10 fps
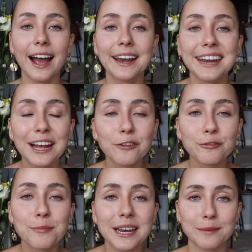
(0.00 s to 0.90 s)
An e l
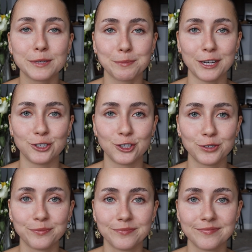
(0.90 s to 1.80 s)
f makeup
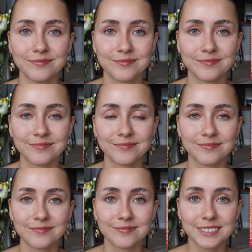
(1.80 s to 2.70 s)
sponge.
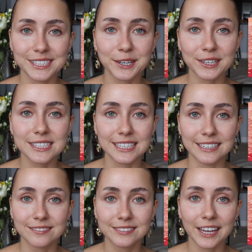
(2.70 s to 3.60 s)

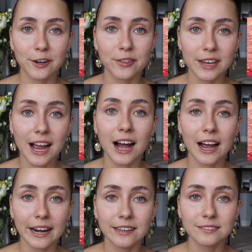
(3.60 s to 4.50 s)
Seriously, get her the
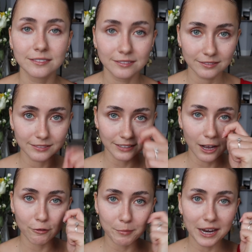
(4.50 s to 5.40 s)
eye e
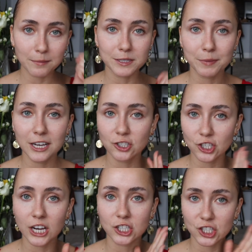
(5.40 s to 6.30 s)
l f makeup sponge
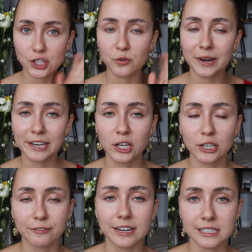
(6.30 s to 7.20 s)
and just the
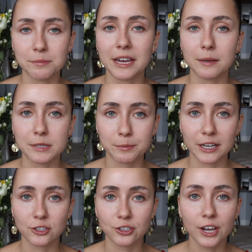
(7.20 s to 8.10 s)
regular face makeup
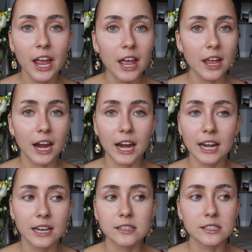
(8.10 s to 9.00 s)
sponge.
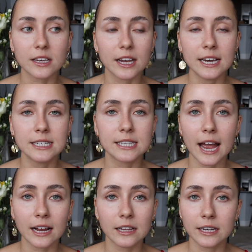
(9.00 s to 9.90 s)
It is
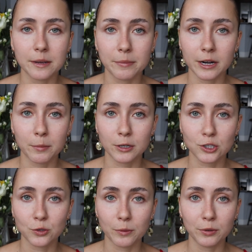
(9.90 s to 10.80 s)
exactly comparable
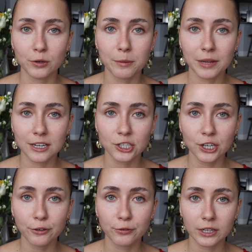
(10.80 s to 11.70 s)
to a beauty
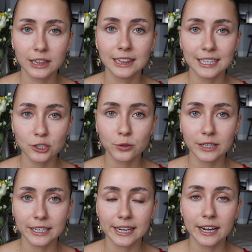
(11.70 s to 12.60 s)
blender for
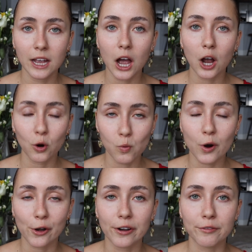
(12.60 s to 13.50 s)
literally a
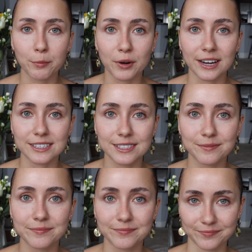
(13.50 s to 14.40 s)
quarter of the price.
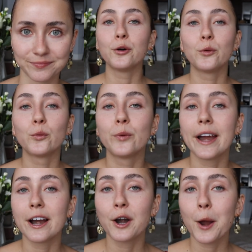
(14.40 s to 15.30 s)

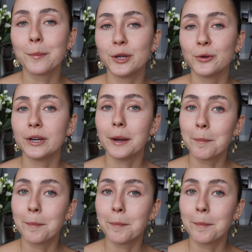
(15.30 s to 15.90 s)
Rare Beauty